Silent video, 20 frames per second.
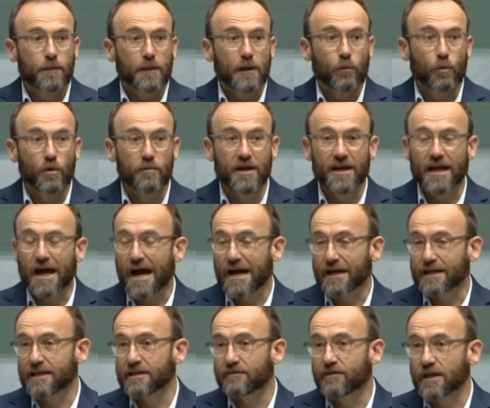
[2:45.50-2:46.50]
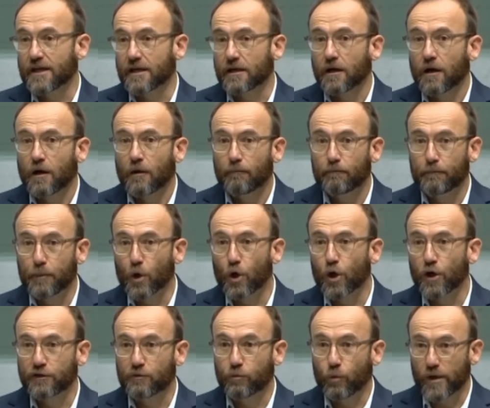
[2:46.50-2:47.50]
Women are giving
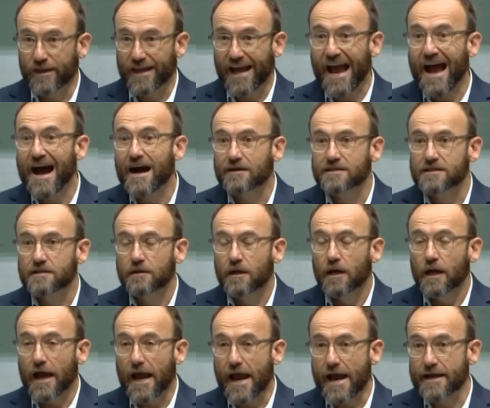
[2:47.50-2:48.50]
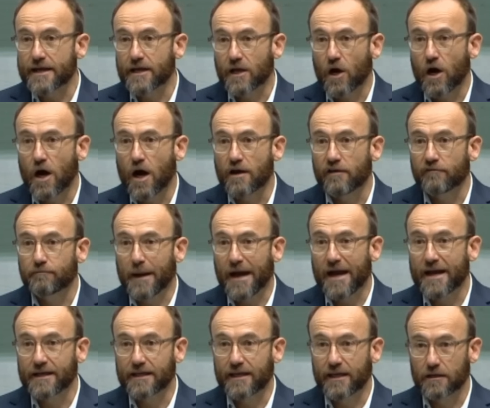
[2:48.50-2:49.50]
birth without any kind of
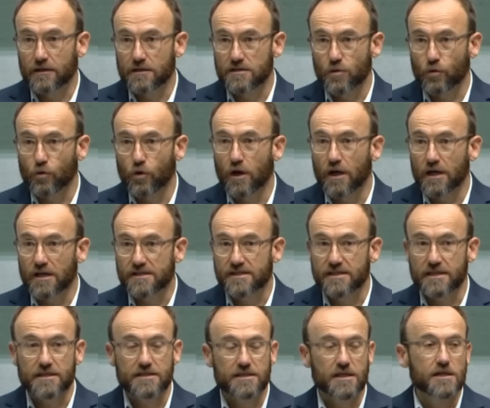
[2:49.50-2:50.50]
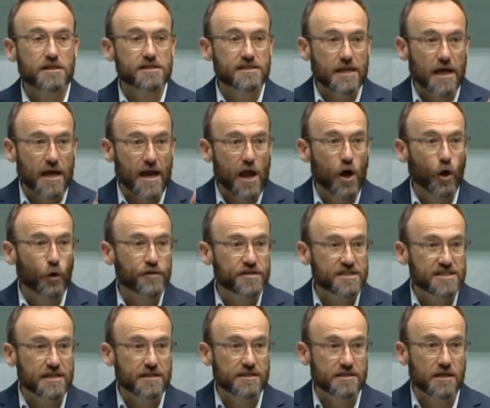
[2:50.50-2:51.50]
painkillers or assistance. The health
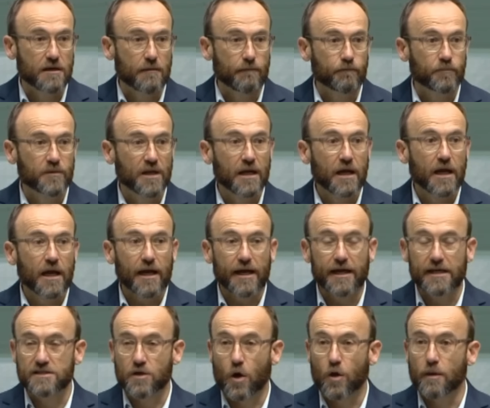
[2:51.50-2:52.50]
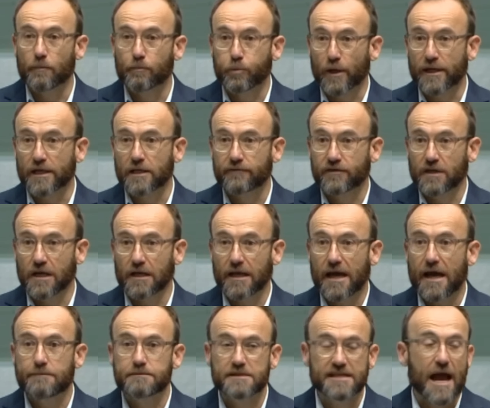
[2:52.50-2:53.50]
system is on the brink of
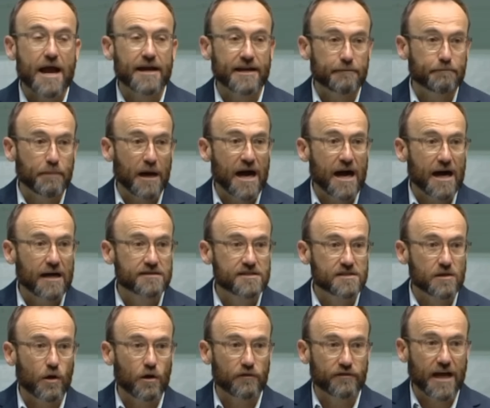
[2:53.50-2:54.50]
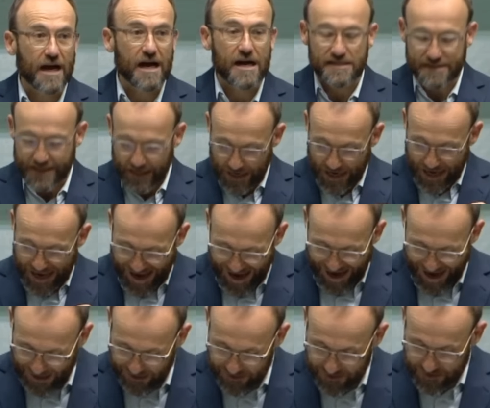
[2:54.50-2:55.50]
collapse, and in parts of Gaza
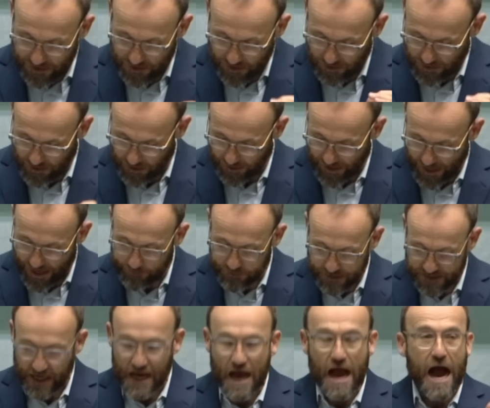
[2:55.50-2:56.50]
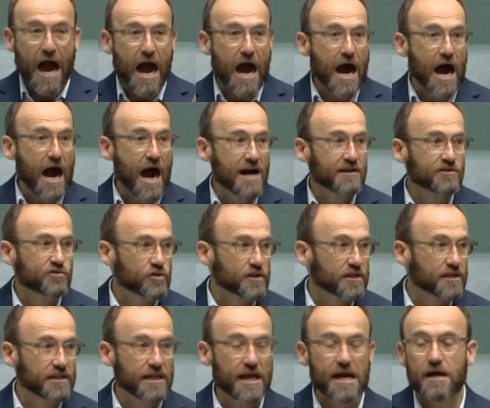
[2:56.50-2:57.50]
has collapsed.
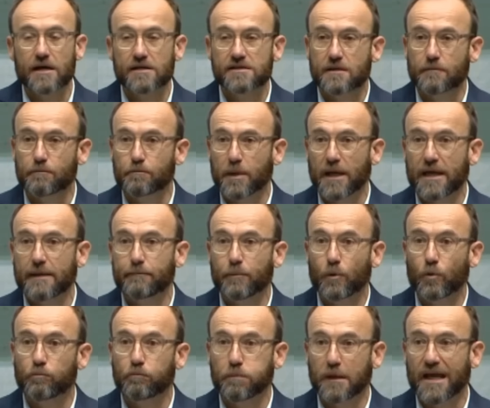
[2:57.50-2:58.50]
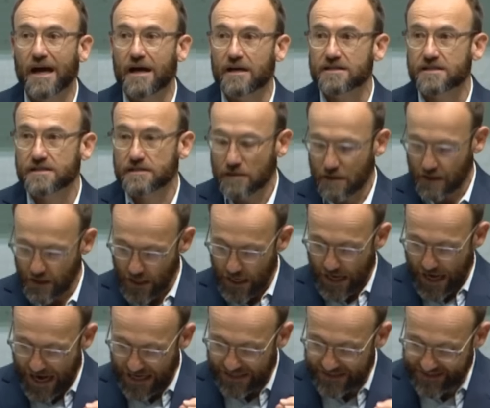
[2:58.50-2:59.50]
100,000 people plus
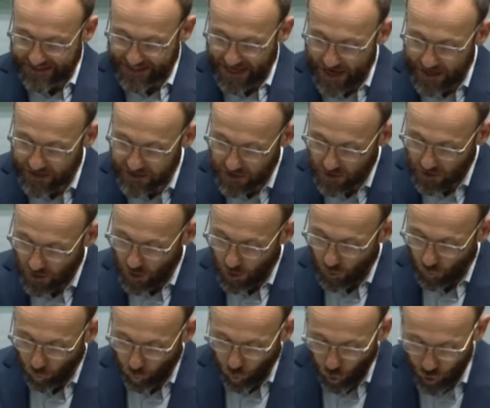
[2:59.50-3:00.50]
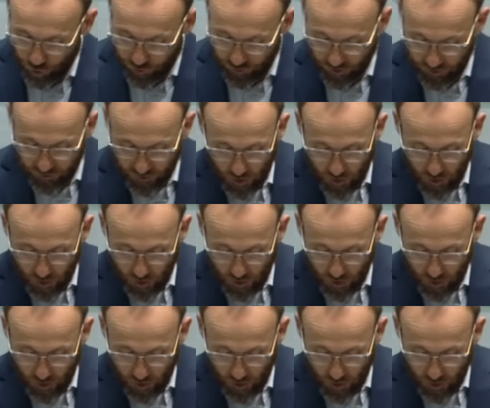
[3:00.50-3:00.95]
are dead, wounded